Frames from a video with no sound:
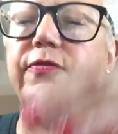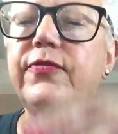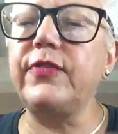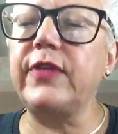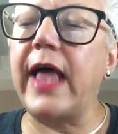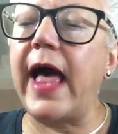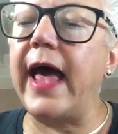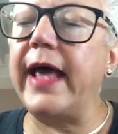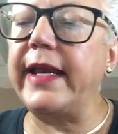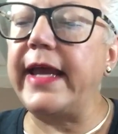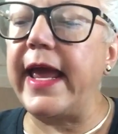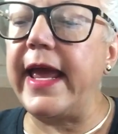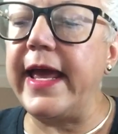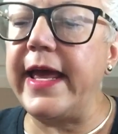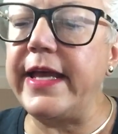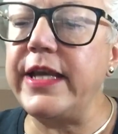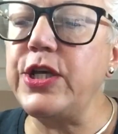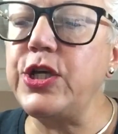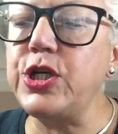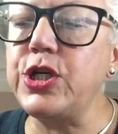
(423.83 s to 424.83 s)
flat
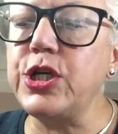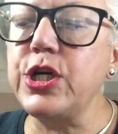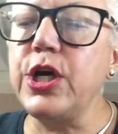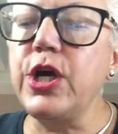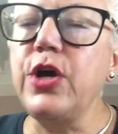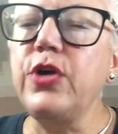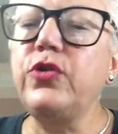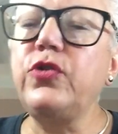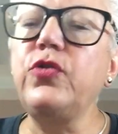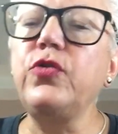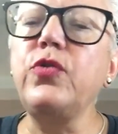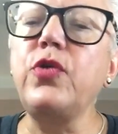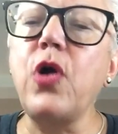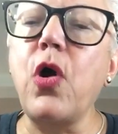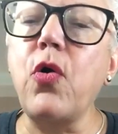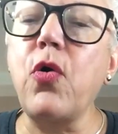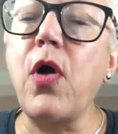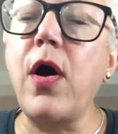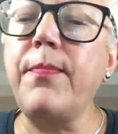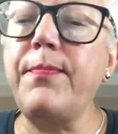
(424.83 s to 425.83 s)
edge to
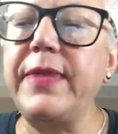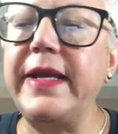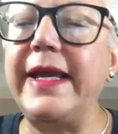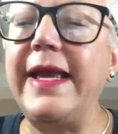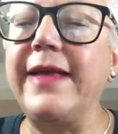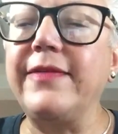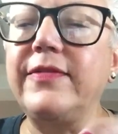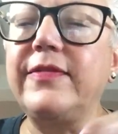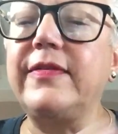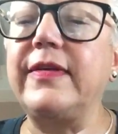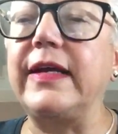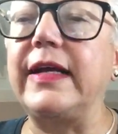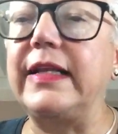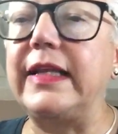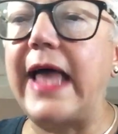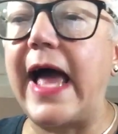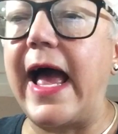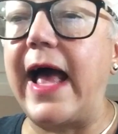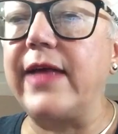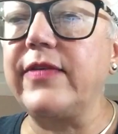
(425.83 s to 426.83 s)
go up against the
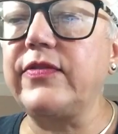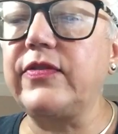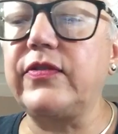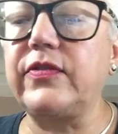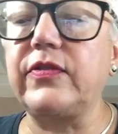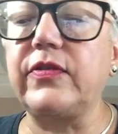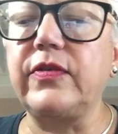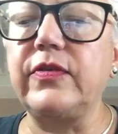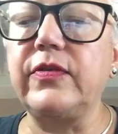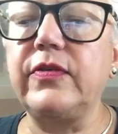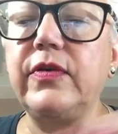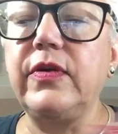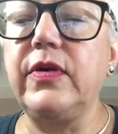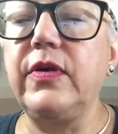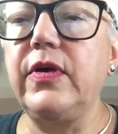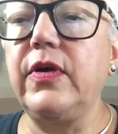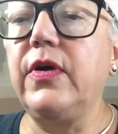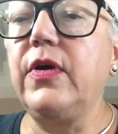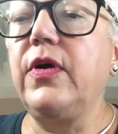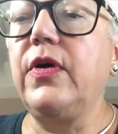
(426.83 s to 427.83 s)
glass.
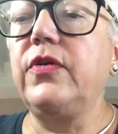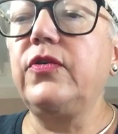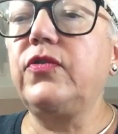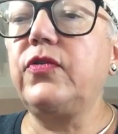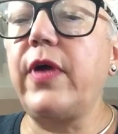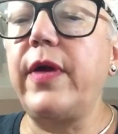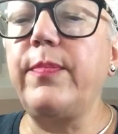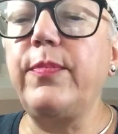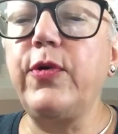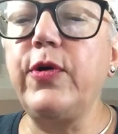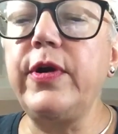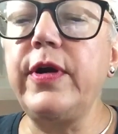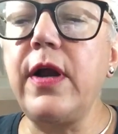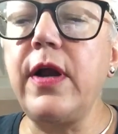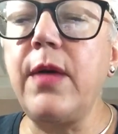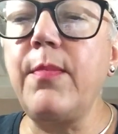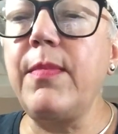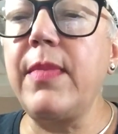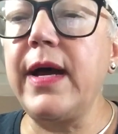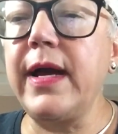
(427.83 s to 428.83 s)
So I put it
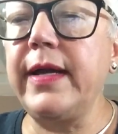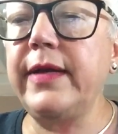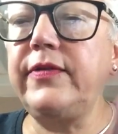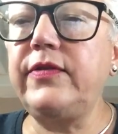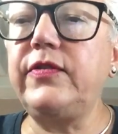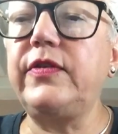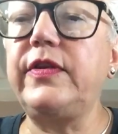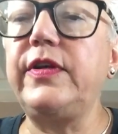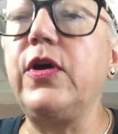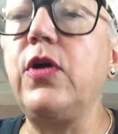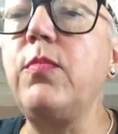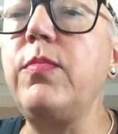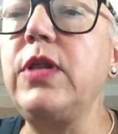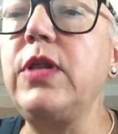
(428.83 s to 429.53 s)
on my steel